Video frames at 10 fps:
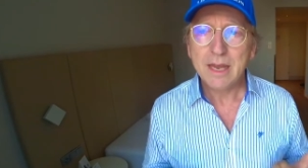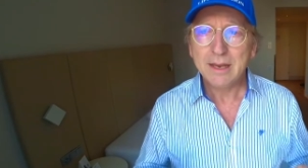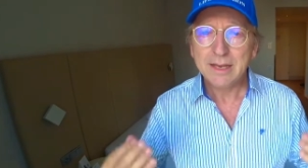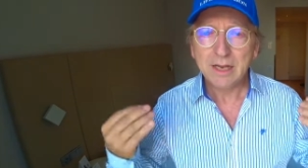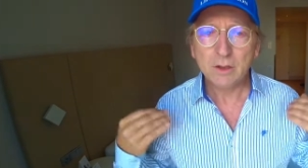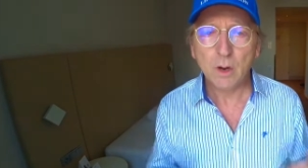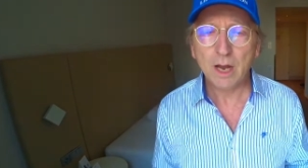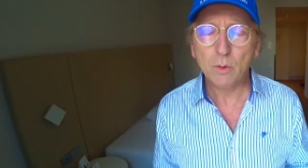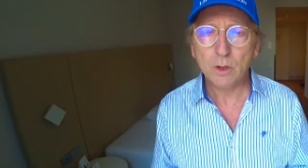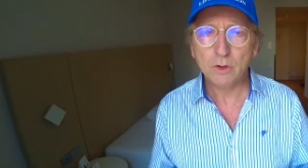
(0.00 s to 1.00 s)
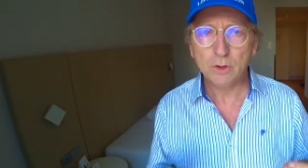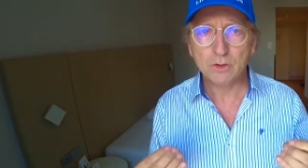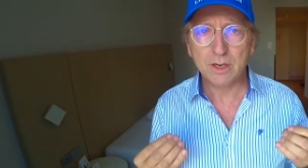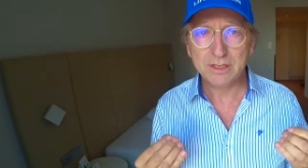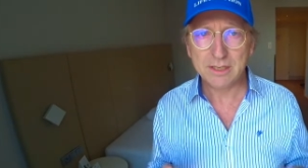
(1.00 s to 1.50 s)
That's why I want to
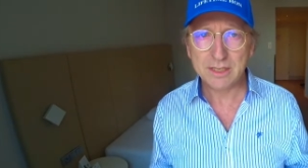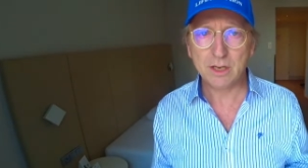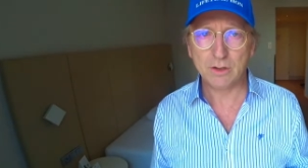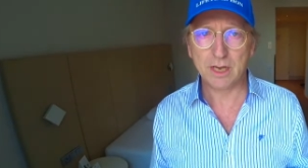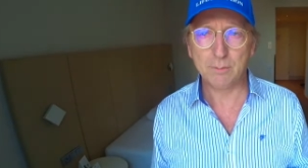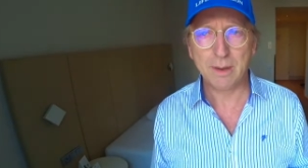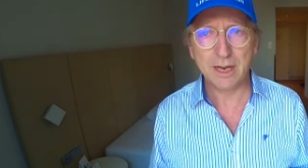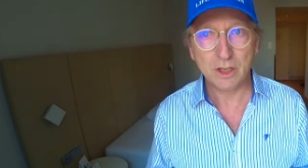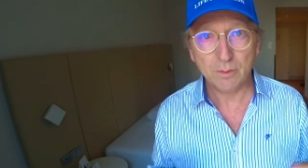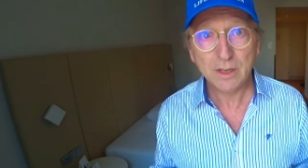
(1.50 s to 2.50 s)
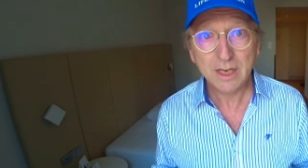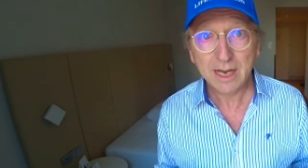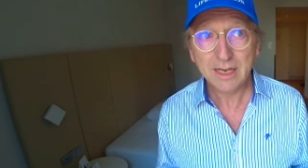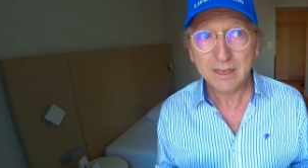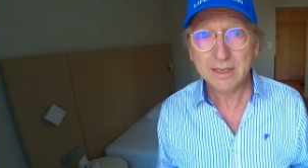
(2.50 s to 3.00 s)
address this hotel management
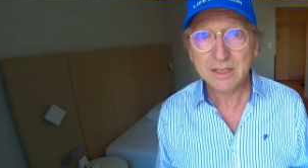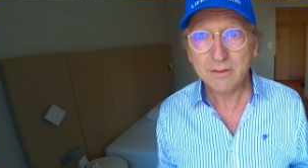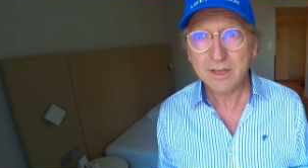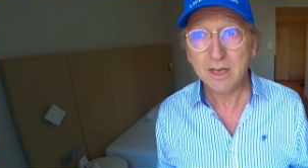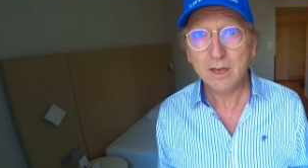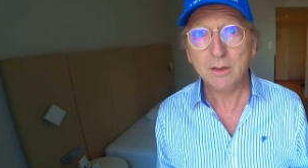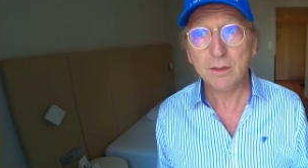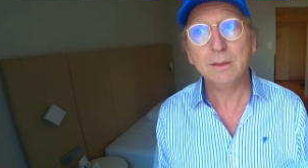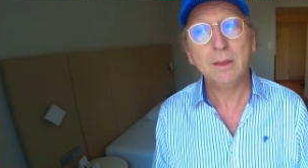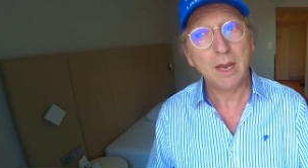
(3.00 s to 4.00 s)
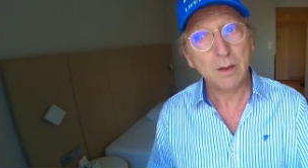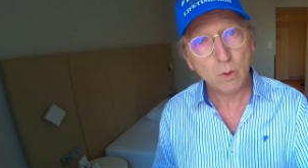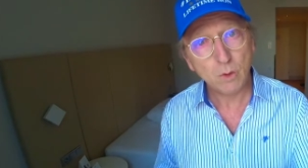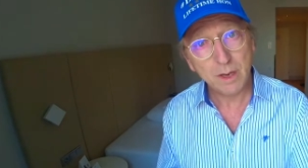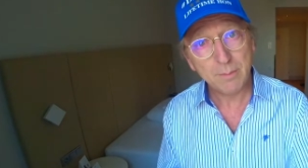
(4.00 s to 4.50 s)
again in this video. I've
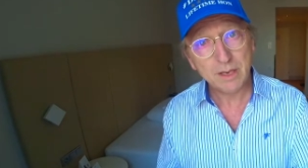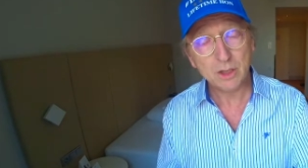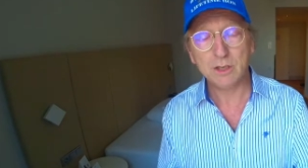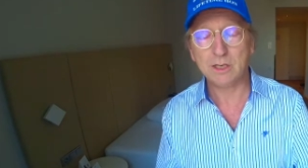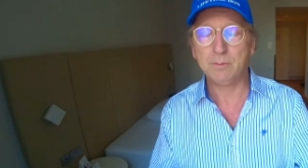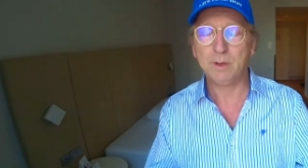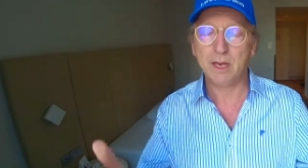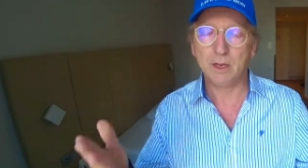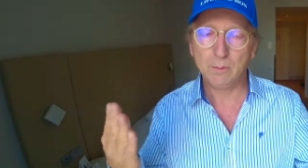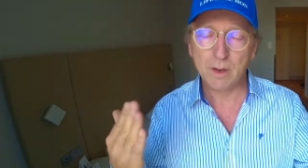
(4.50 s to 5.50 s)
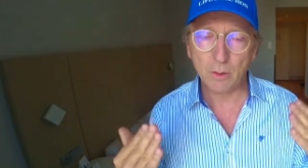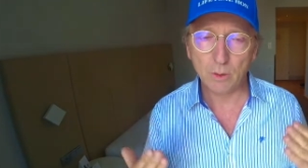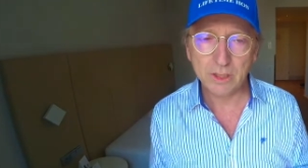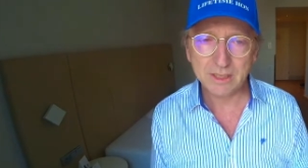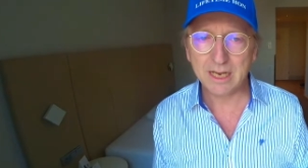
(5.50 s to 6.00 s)
already mentioned it below, but I
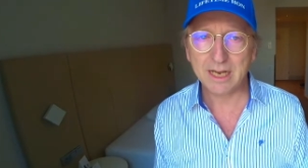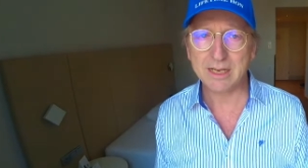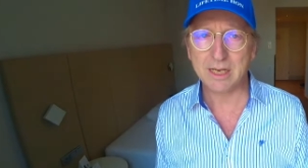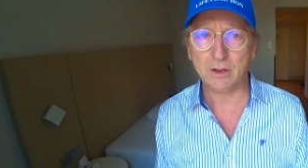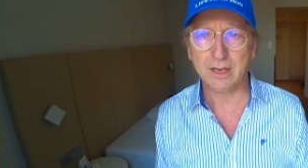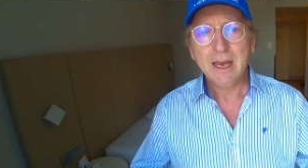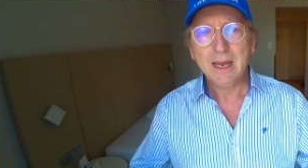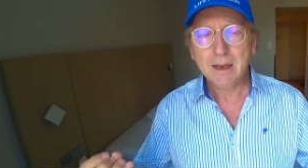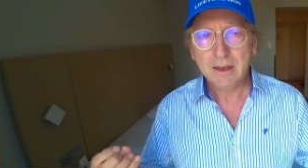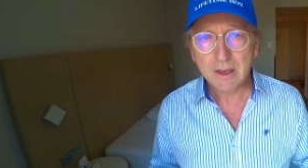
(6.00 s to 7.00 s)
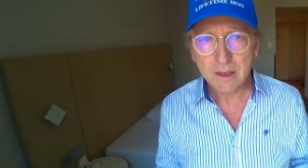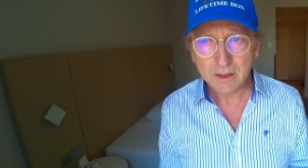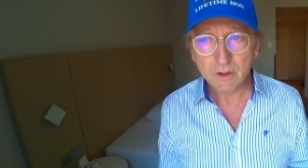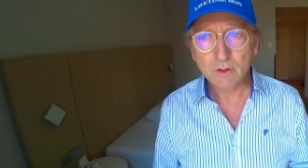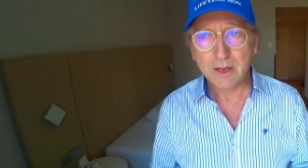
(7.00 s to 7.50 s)
want to say it here again.
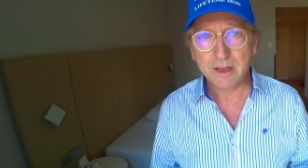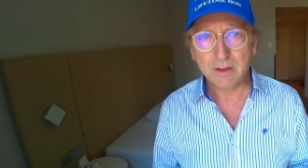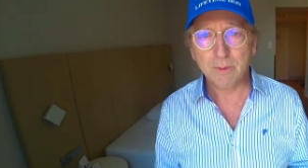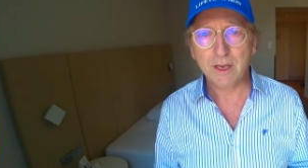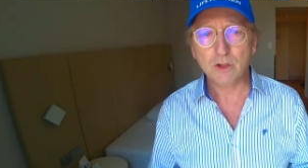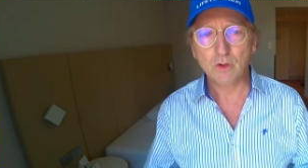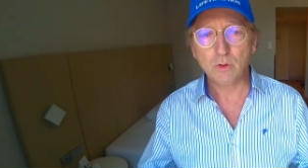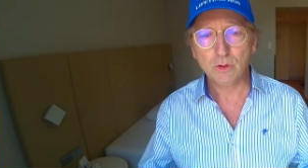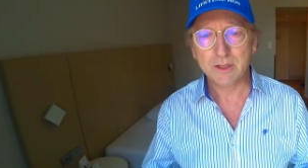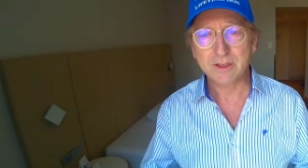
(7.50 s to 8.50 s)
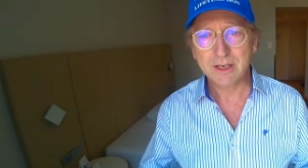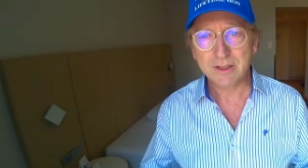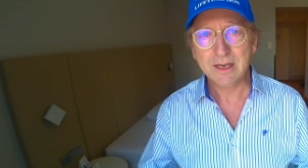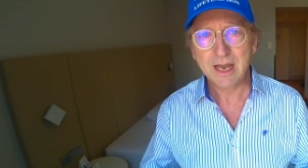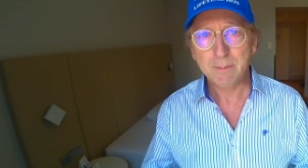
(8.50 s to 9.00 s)
You need to make sure this
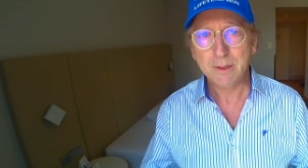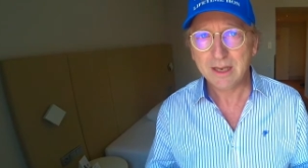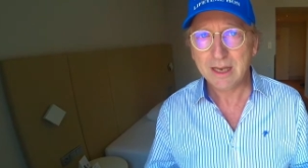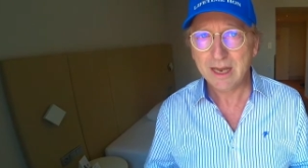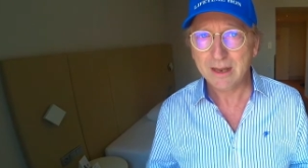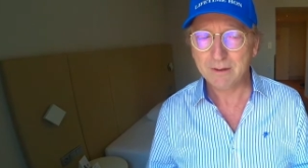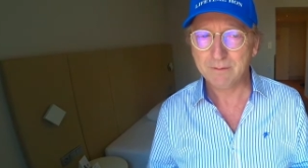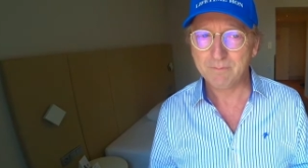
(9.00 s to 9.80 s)
doesn't happen again.